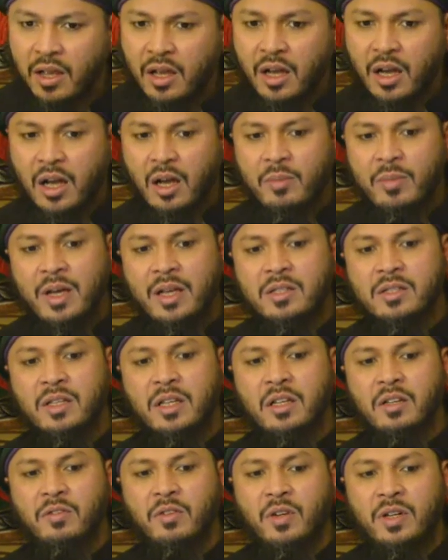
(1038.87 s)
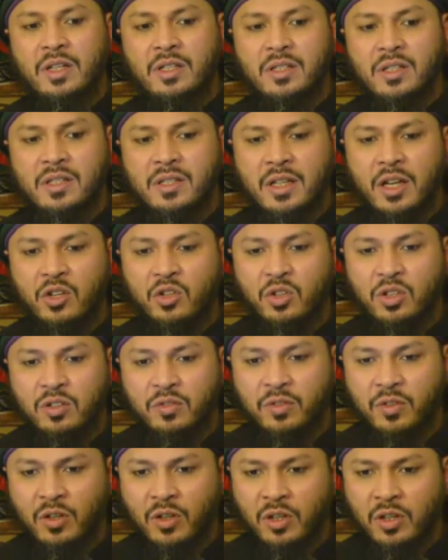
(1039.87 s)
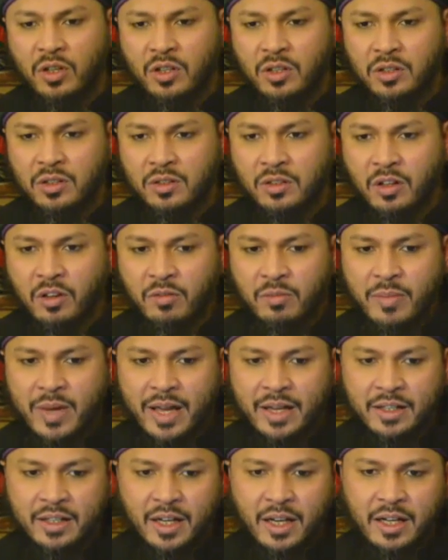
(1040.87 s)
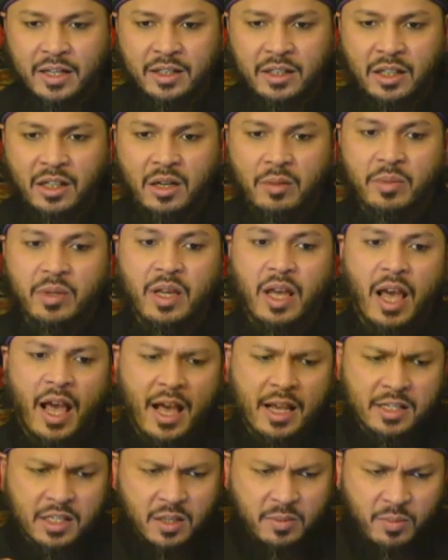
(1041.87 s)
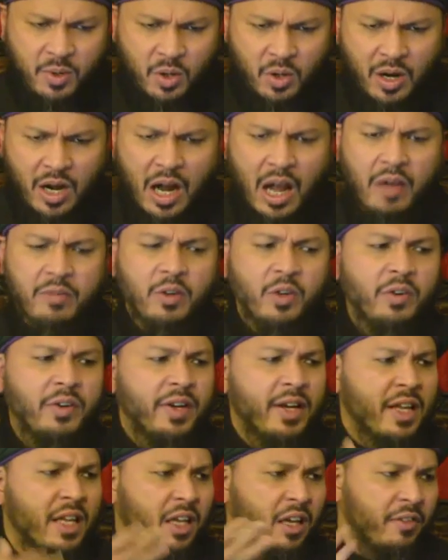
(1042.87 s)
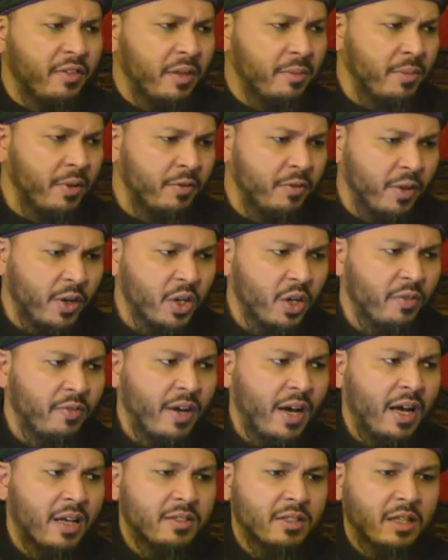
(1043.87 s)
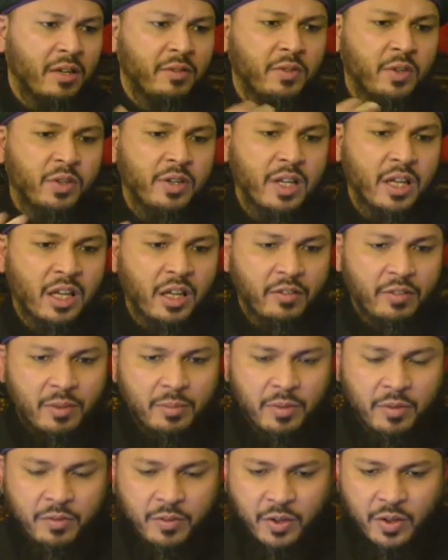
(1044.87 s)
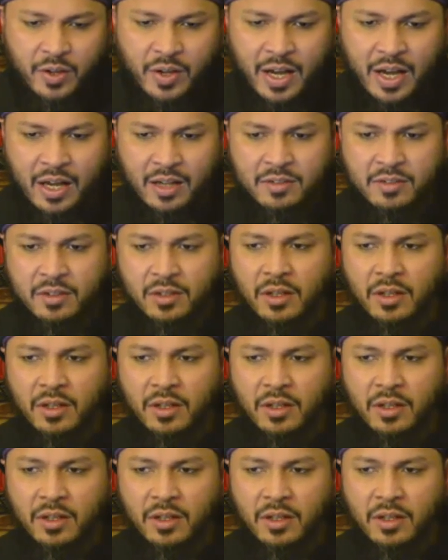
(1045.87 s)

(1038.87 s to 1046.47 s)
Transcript: I'm asking for intercession for all of mankind, Ya Rabbi. Ask more. I've already given before you have asked. I've already given before you asked.